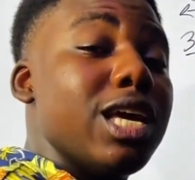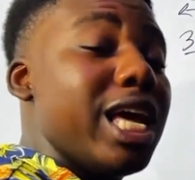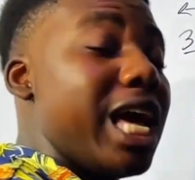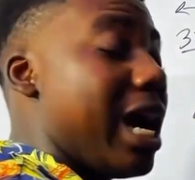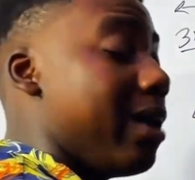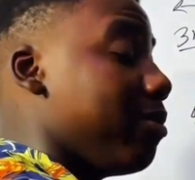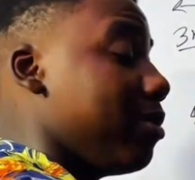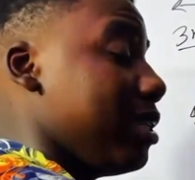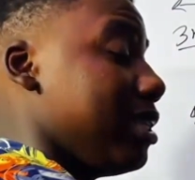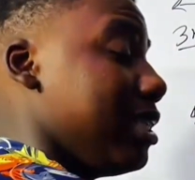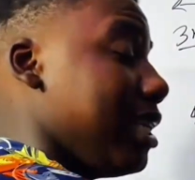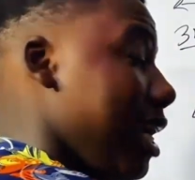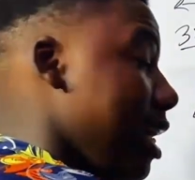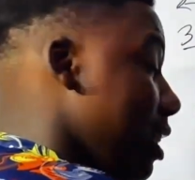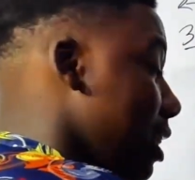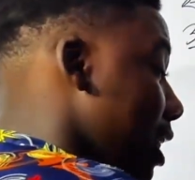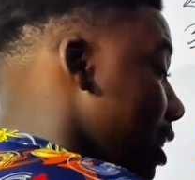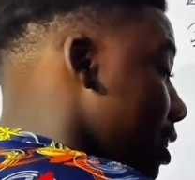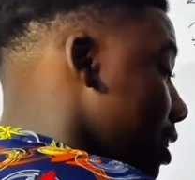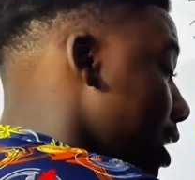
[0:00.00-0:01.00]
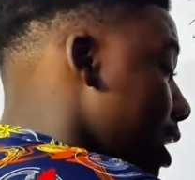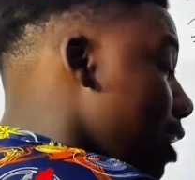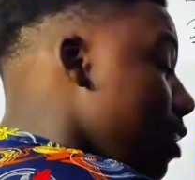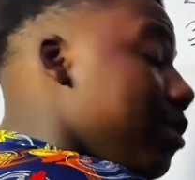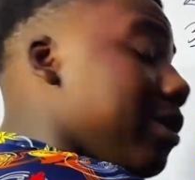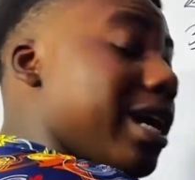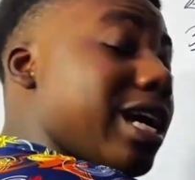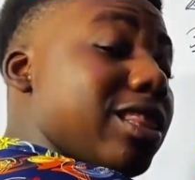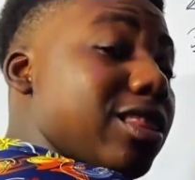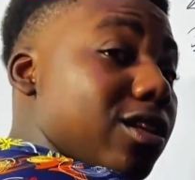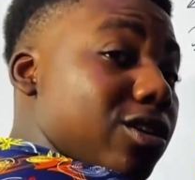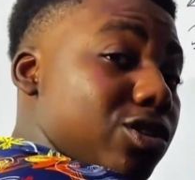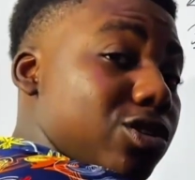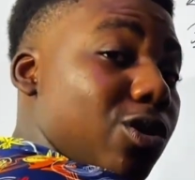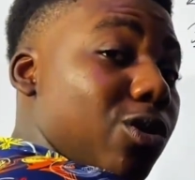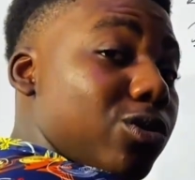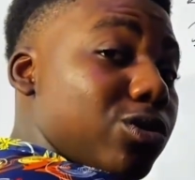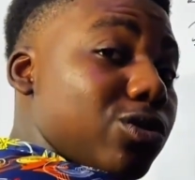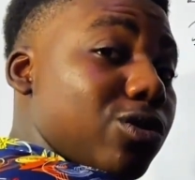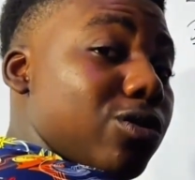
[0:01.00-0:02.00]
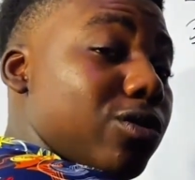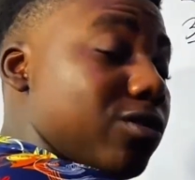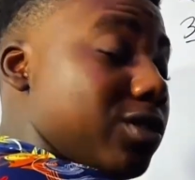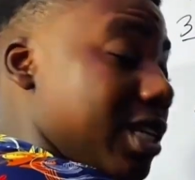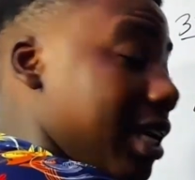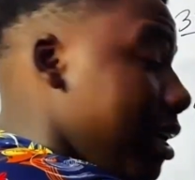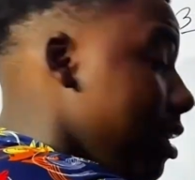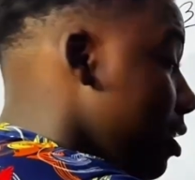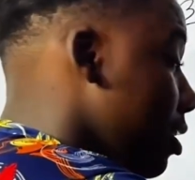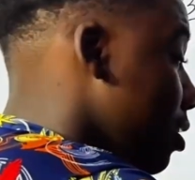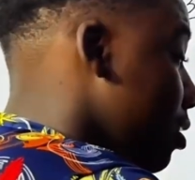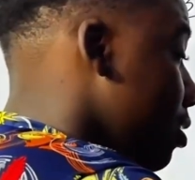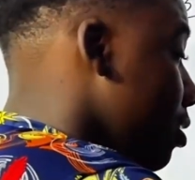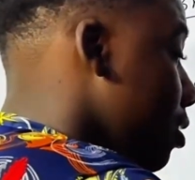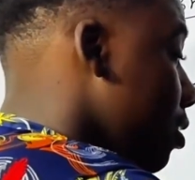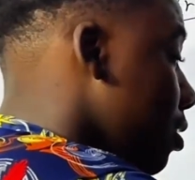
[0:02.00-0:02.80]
I'm not saying that they look at the salt causation.